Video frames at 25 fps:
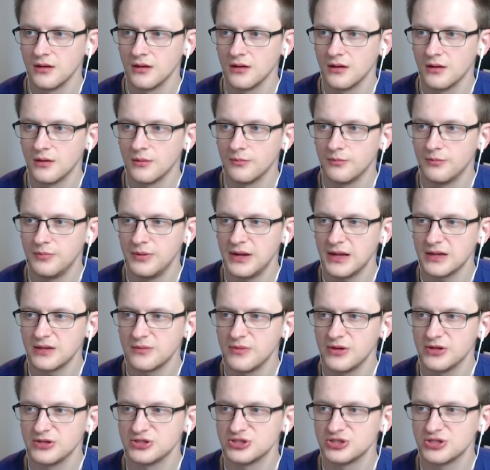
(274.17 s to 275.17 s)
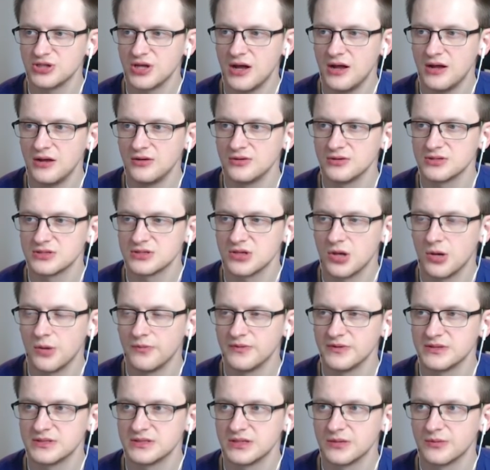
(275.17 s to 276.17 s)
Blood Mage Thanos,
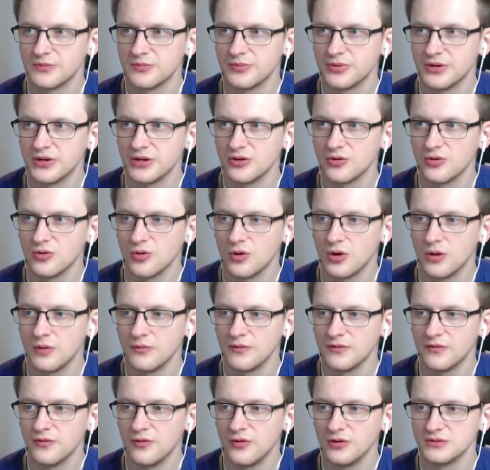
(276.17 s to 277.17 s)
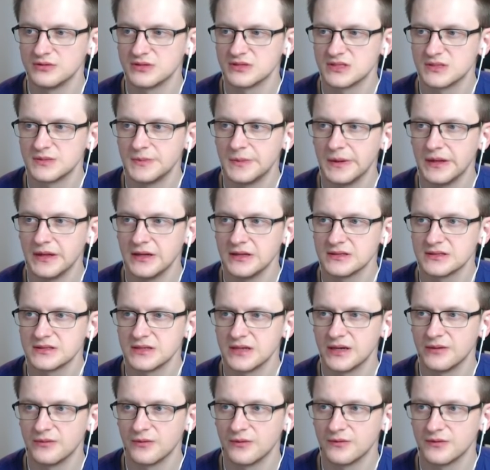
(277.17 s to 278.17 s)
obviously pretty core with all the spells and
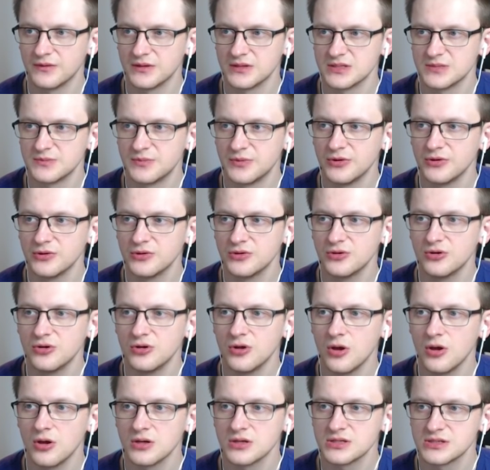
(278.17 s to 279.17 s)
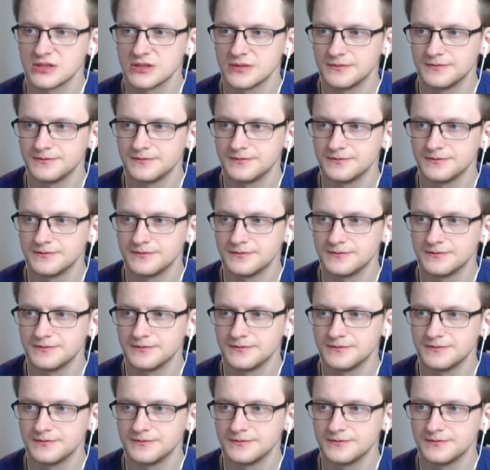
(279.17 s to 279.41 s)
with the Spirit Claws.